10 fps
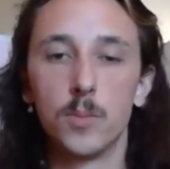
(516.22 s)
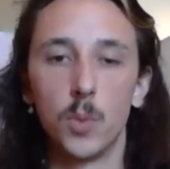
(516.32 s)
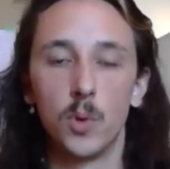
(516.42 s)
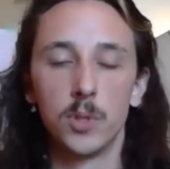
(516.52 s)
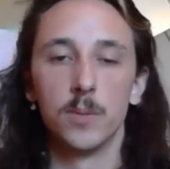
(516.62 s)

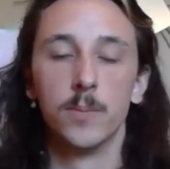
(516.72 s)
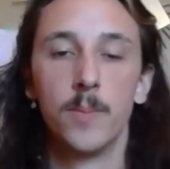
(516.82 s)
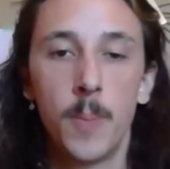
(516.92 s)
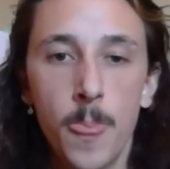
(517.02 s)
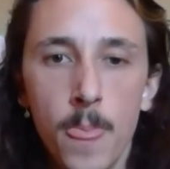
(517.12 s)
Awesome.
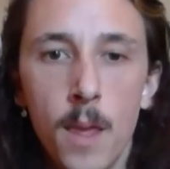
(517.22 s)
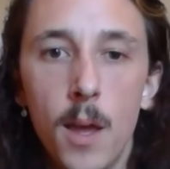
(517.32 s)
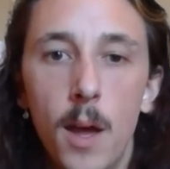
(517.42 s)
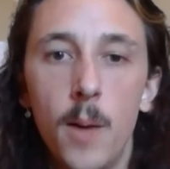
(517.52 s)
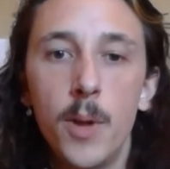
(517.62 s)

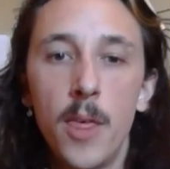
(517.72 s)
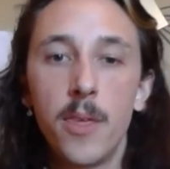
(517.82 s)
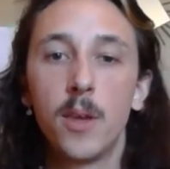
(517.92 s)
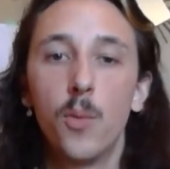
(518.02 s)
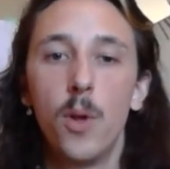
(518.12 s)
And I
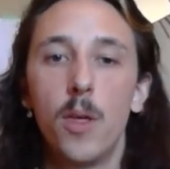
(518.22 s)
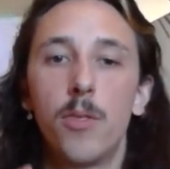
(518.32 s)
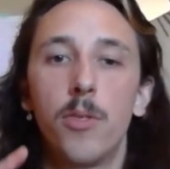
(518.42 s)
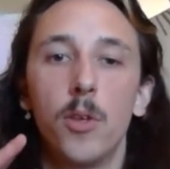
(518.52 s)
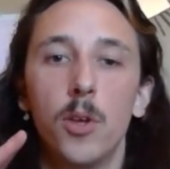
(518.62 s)
think
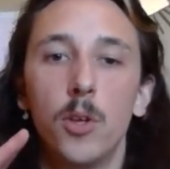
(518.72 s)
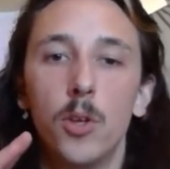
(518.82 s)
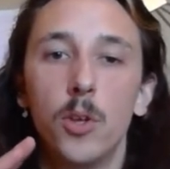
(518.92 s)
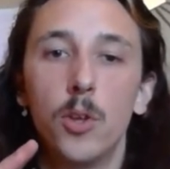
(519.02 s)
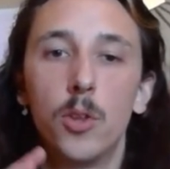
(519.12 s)
with
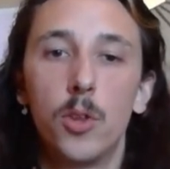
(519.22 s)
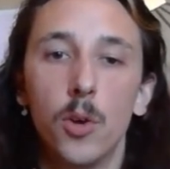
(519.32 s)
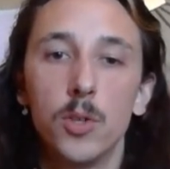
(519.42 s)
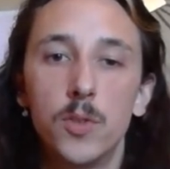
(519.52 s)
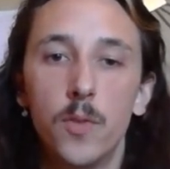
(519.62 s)

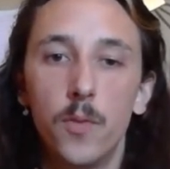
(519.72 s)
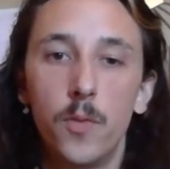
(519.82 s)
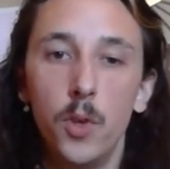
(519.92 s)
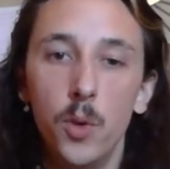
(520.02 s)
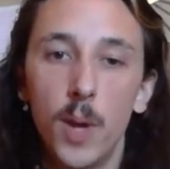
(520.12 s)
those
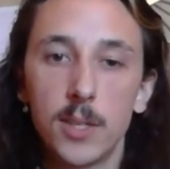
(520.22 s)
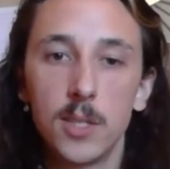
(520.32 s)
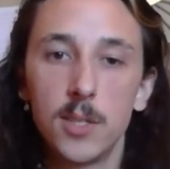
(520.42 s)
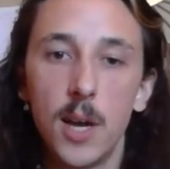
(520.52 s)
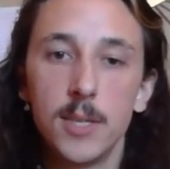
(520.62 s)
few
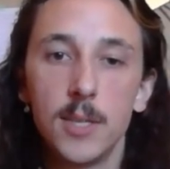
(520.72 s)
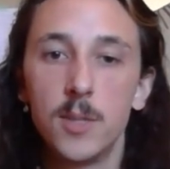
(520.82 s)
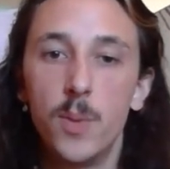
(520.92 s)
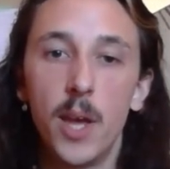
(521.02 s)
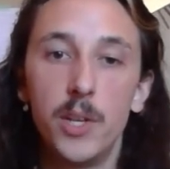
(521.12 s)
exercises, a
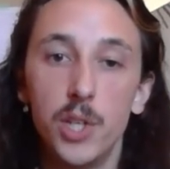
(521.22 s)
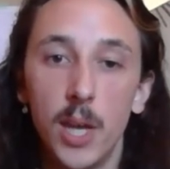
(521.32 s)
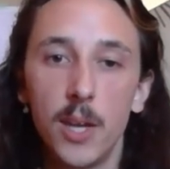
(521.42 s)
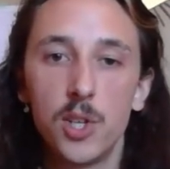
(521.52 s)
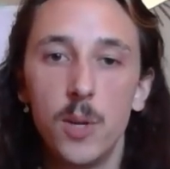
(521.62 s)
bit of
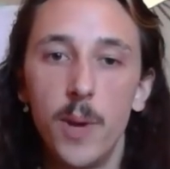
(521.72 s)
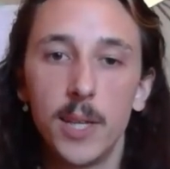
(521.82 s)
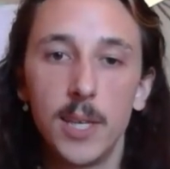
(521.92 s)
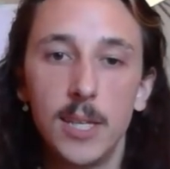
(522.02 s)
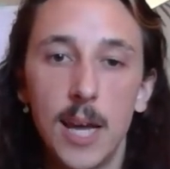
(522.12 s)
education about
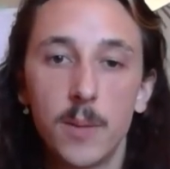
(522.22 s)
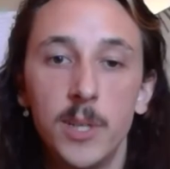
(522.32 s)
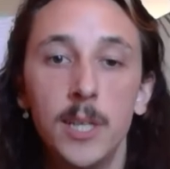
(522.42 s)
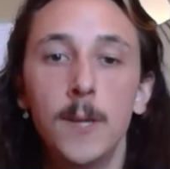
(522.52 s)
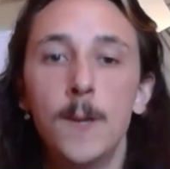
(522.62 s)
the
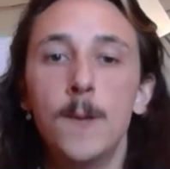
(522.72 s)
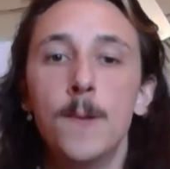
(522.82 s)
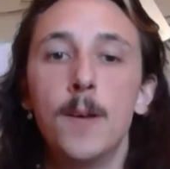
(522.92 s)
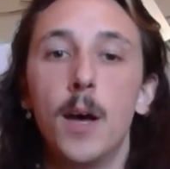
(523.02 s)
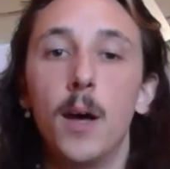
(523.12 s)
anatomy,
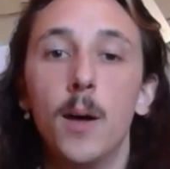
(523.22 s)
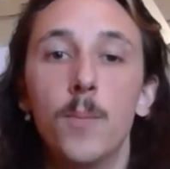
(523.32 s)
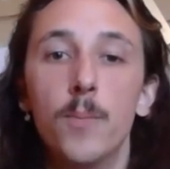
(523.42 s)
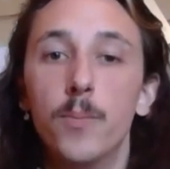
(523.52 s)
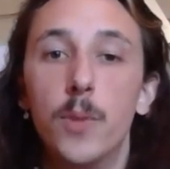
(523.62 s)

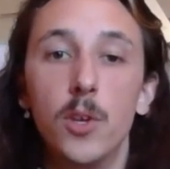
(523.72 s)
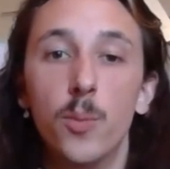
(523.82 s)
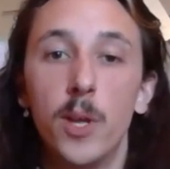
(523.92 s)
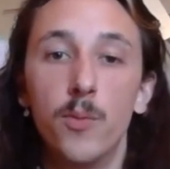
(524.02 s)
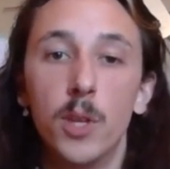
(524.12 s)
that you'll
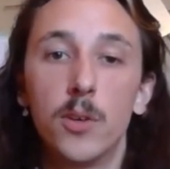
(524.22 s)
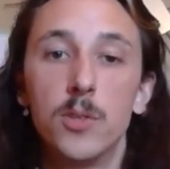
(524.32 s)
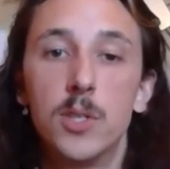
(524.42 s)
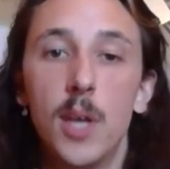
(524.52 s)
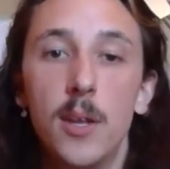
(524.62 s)
be in really good
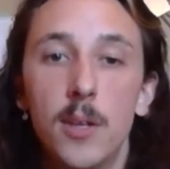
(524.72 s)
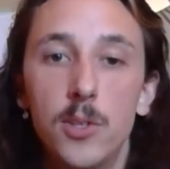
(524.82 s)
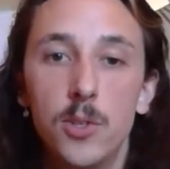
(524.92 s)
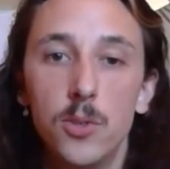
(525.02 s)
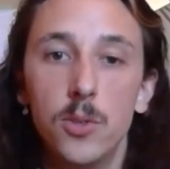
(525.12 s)
stead
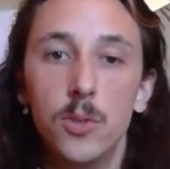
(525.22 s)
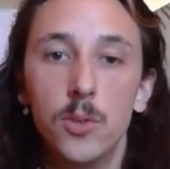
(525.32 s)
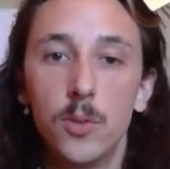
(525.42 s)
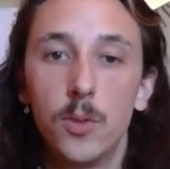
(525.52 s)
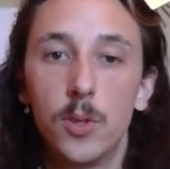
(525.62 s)
to
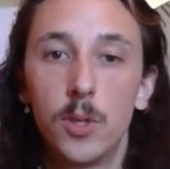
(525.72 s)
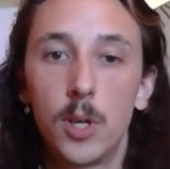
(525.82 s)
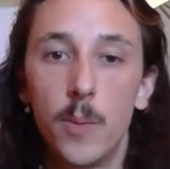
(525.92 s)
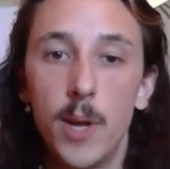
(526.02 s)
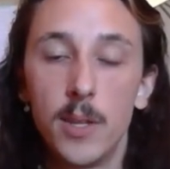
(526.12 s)

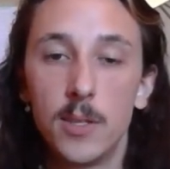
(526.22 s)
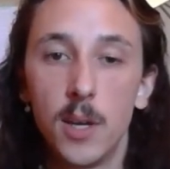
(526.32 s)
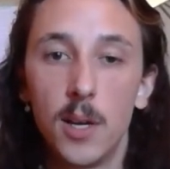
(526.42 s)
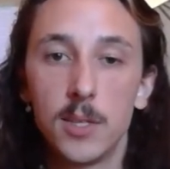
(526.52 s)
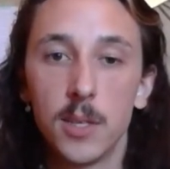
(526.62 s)
come out of this
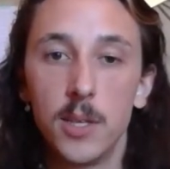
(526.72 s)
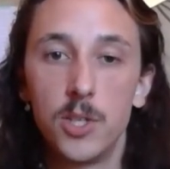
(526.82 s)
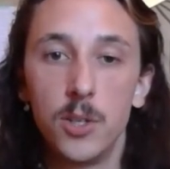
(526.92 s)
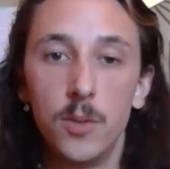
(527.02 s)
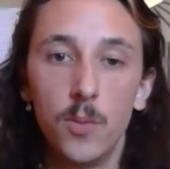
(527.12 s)

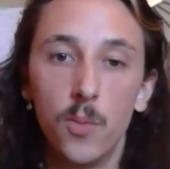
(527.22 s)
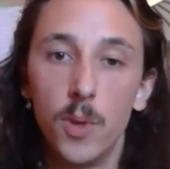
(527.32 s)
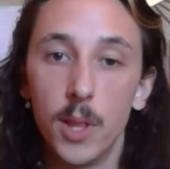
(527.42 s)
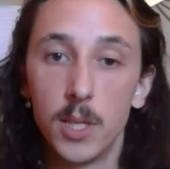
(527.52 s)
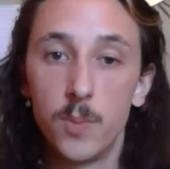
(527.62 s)
isolation with
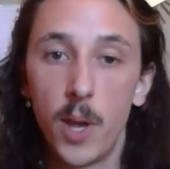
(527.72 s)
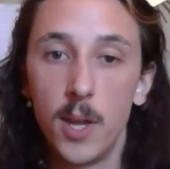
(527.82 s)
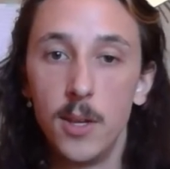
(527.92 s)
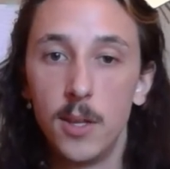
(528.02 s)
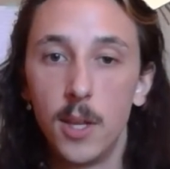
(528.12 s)
less
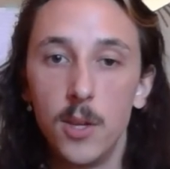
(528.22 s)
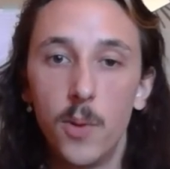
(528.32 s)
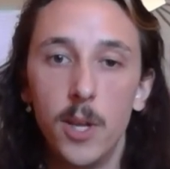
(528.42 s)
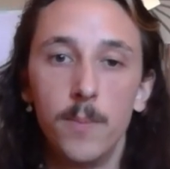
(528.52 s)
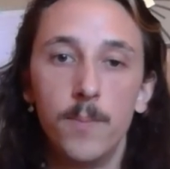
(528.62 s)
pain than you
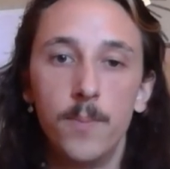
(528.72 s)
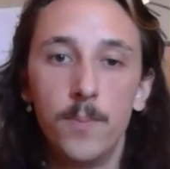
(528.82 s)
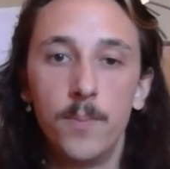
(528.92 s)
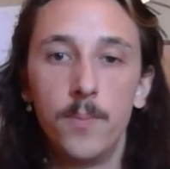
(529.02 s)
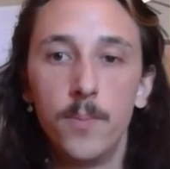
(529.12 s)
went in.
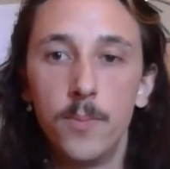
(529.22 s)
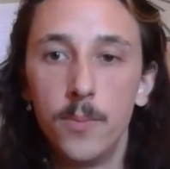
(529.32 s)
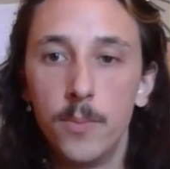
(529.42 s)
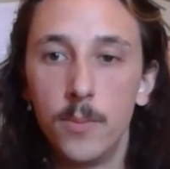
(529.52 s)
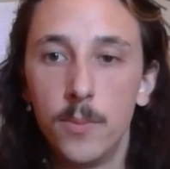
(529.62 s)

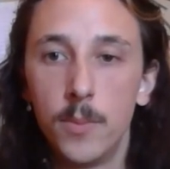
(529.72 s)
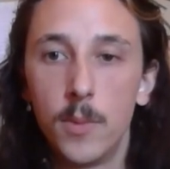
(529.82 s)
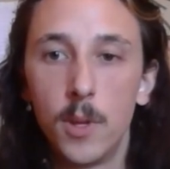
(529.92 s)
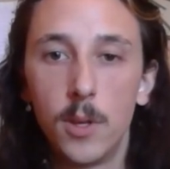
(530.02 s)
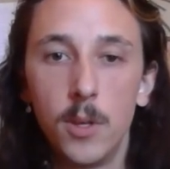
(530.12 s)

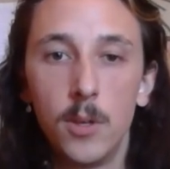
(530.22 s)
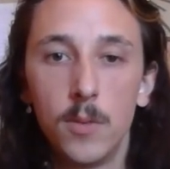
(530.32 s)
Thank you.